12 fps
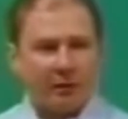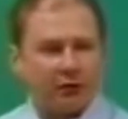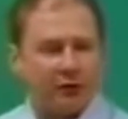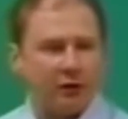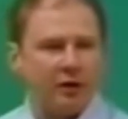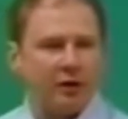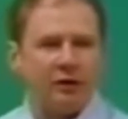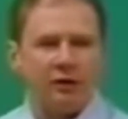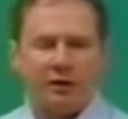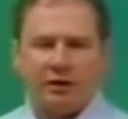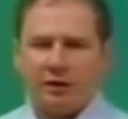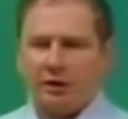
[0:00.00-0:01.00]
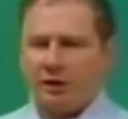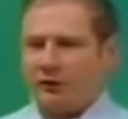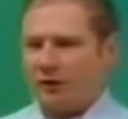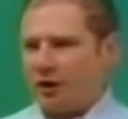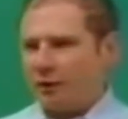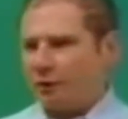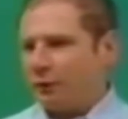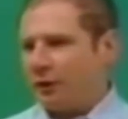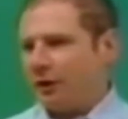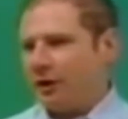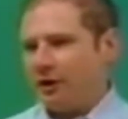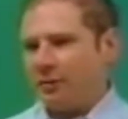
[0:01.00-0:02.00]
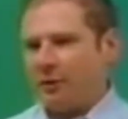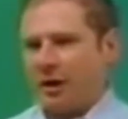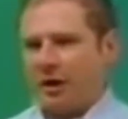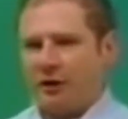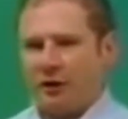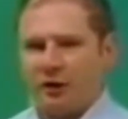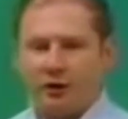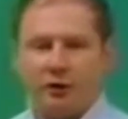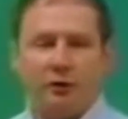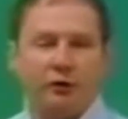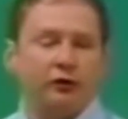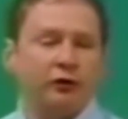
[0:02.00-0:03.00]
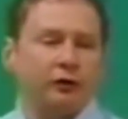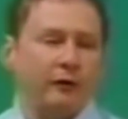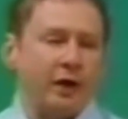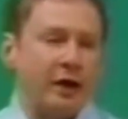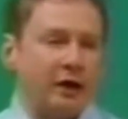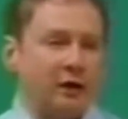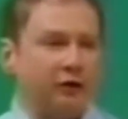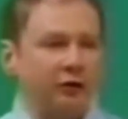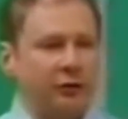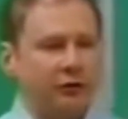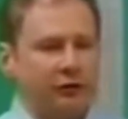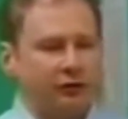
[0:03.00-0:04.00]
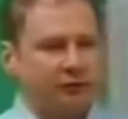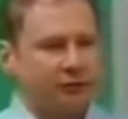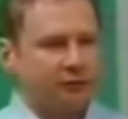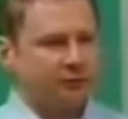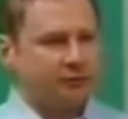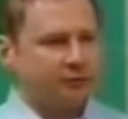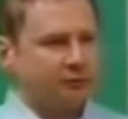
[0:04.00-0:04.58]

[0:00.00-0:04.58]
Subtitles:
geometry is not really about using surveying instruments.